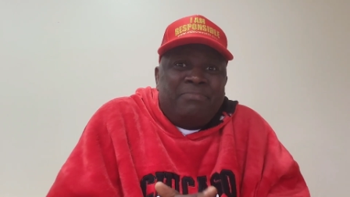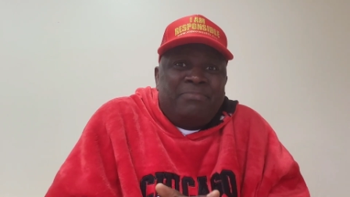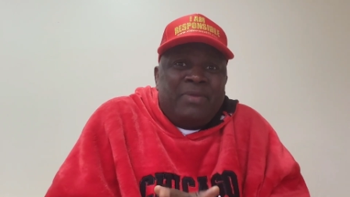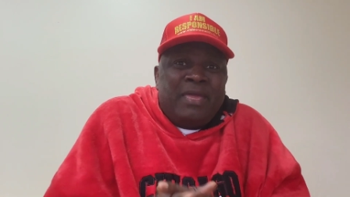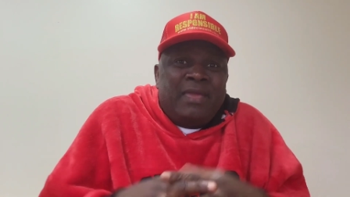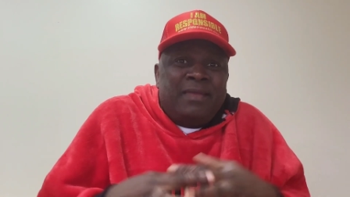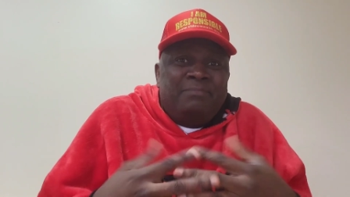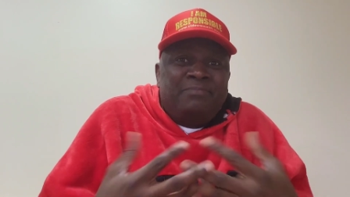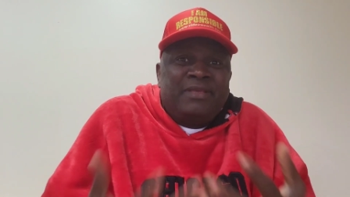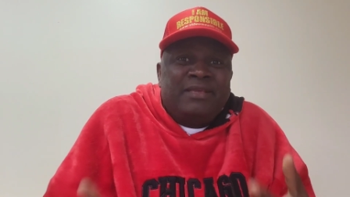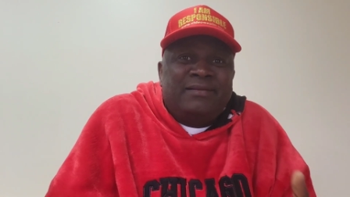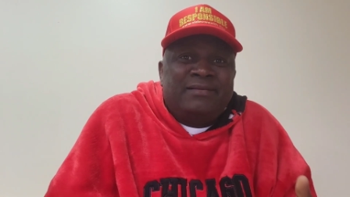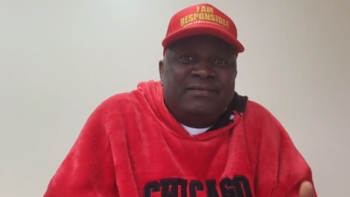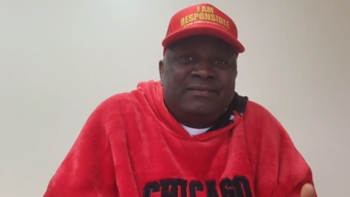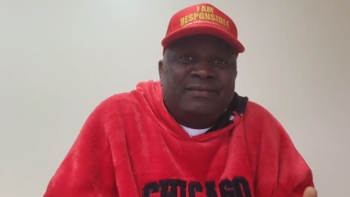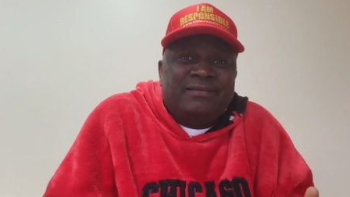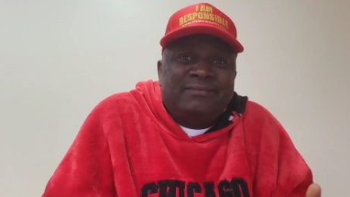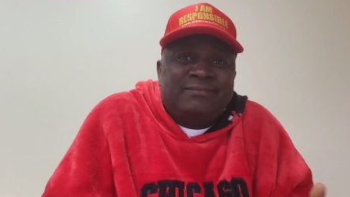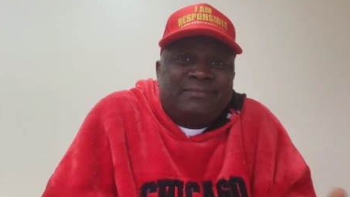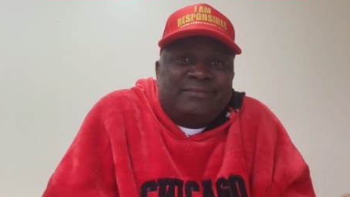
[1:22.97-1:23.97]
They, they,
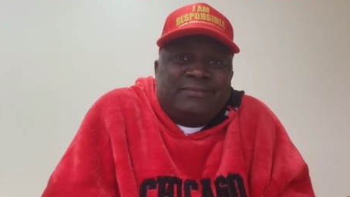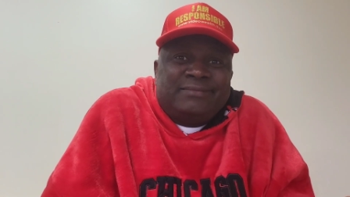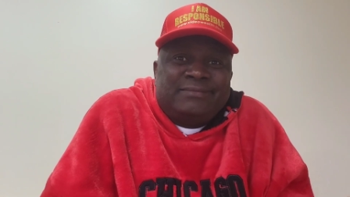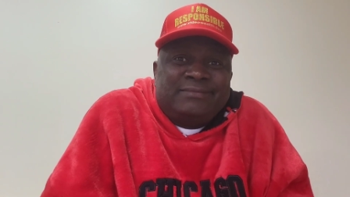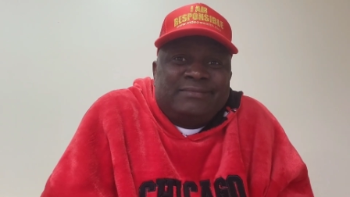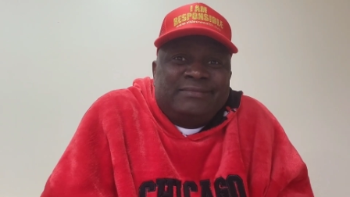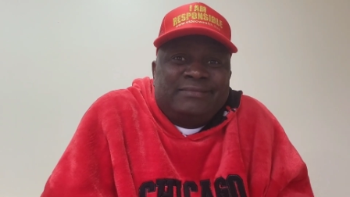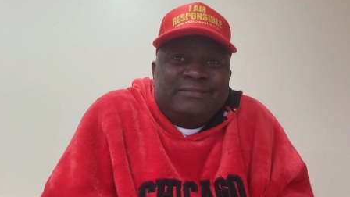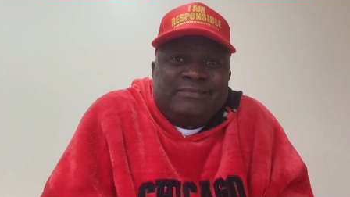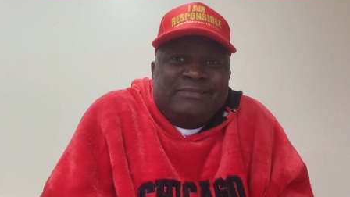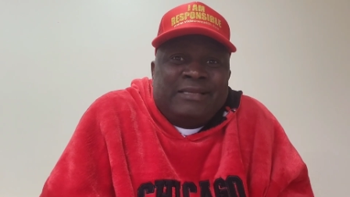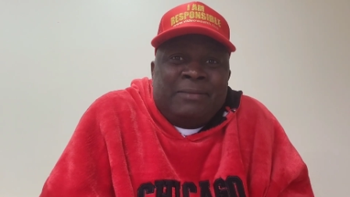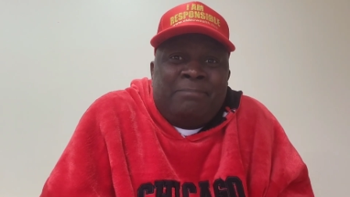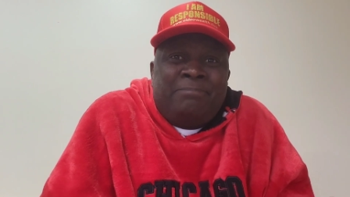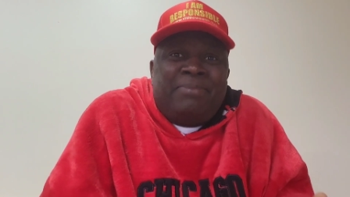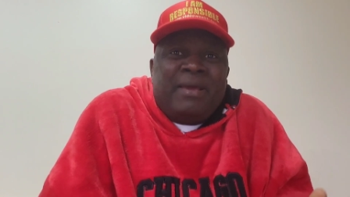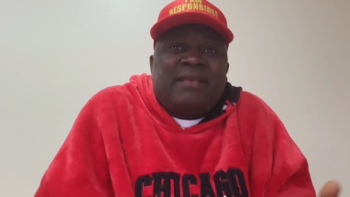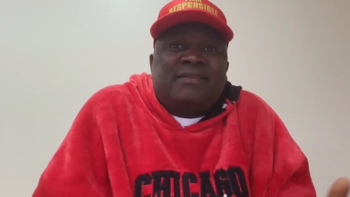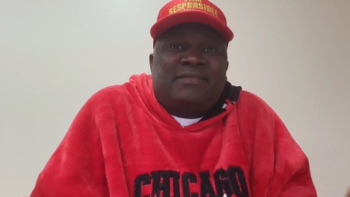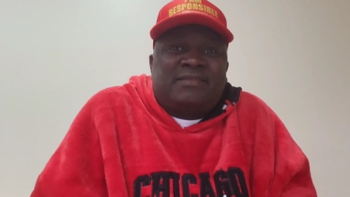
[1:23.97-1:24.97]
the
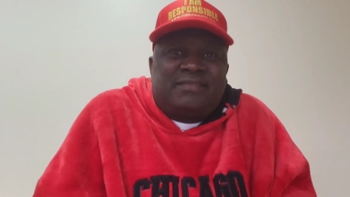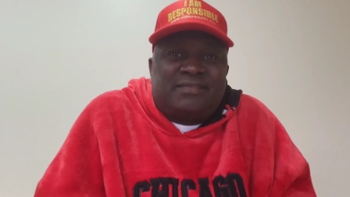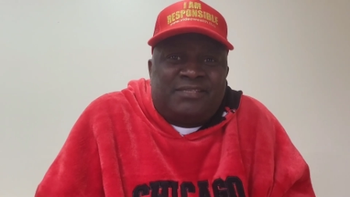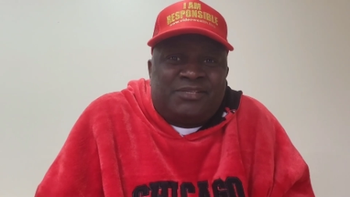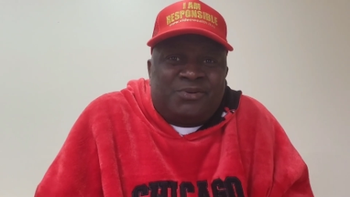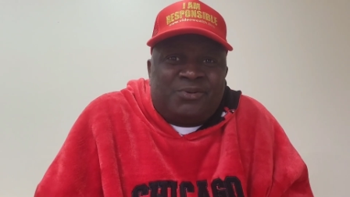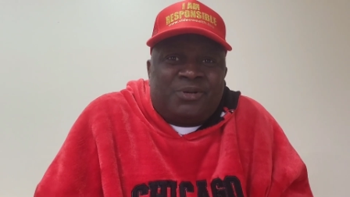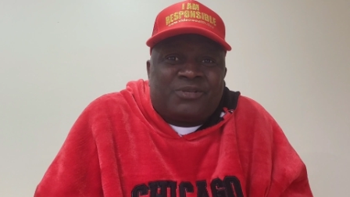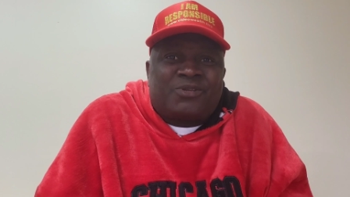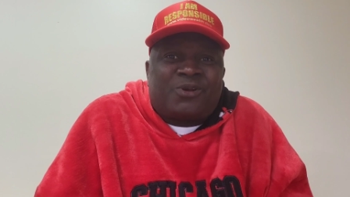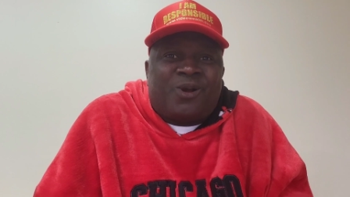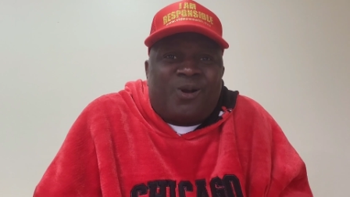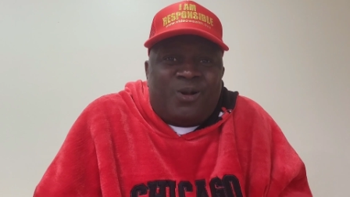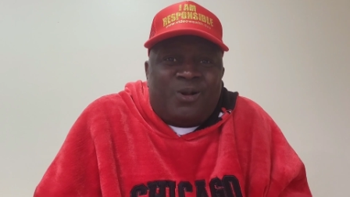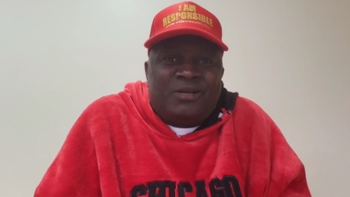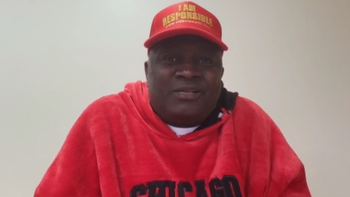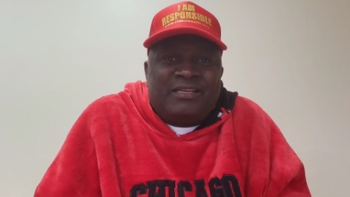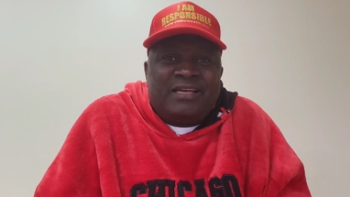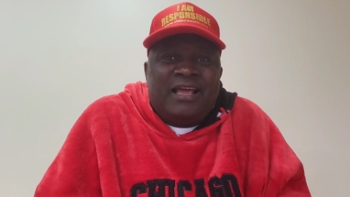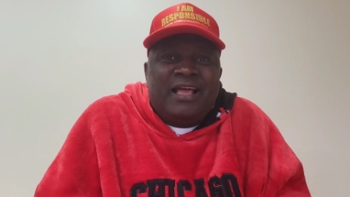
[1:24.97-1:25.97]
best she was
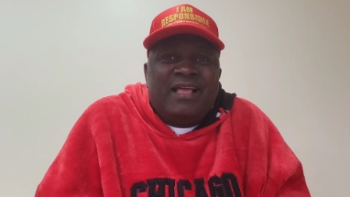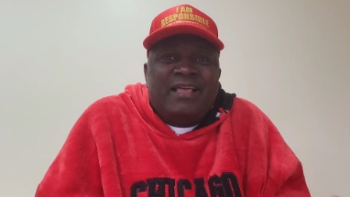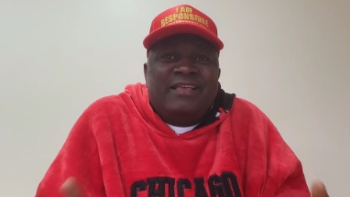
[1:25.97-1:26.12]
called